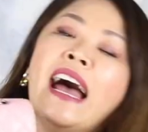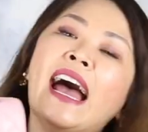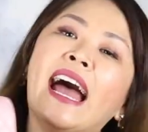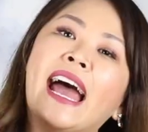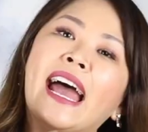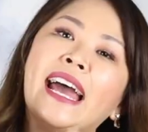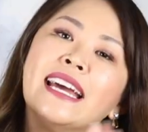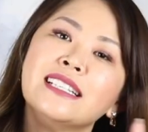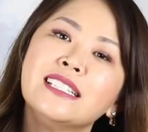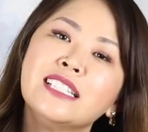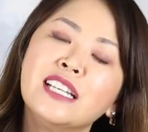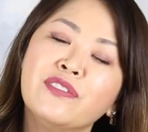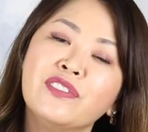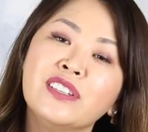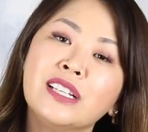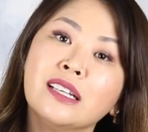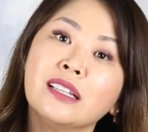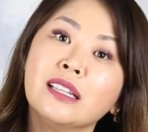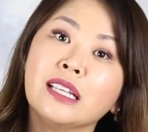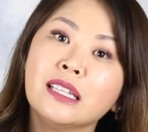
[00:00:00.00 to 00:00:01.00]
and
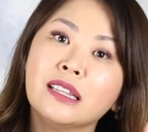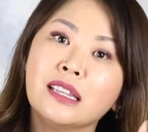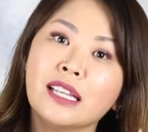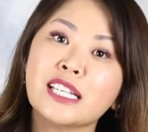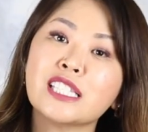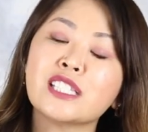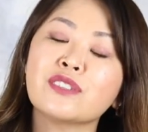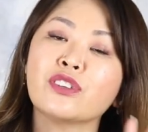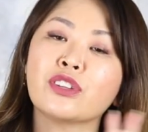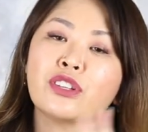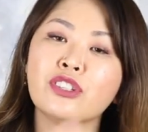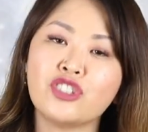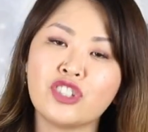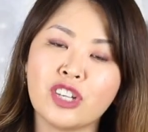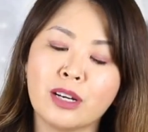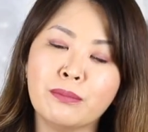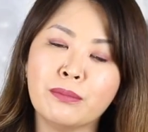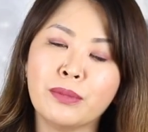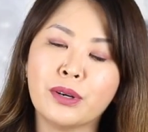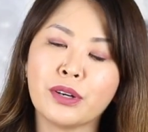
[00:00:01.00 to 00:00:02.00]
definitely less for the
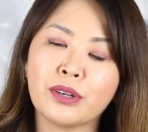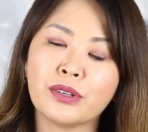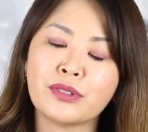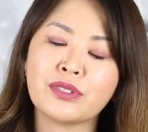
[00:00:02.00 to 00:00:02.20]
jumbo.